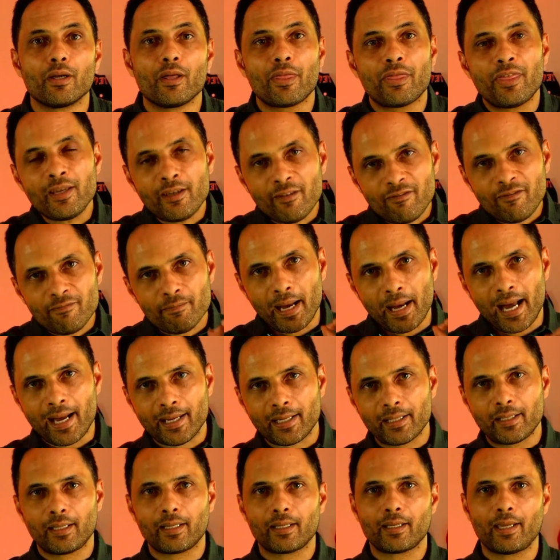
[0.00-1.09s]
think of
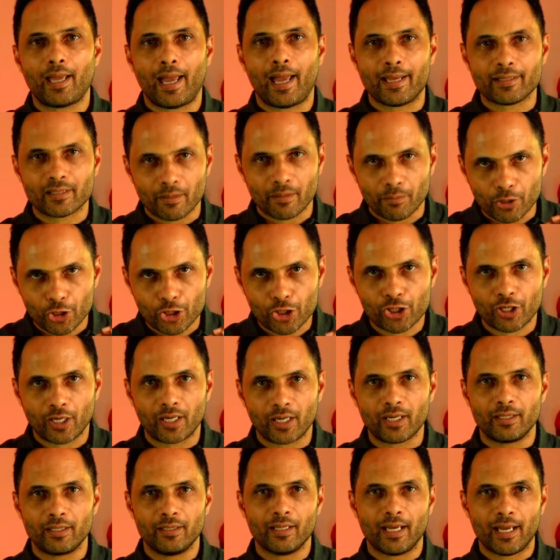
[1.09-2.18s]
marketing as a
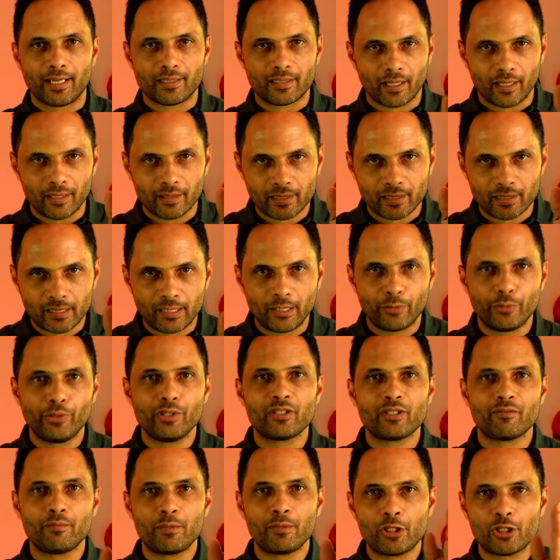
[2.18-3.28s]
machine, as a series
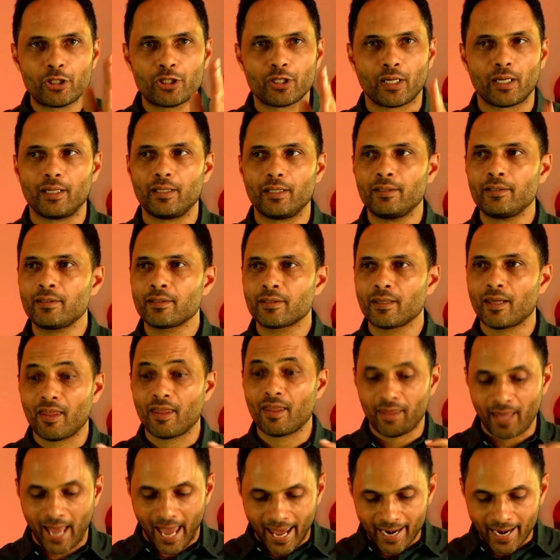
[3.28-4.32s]
of machines that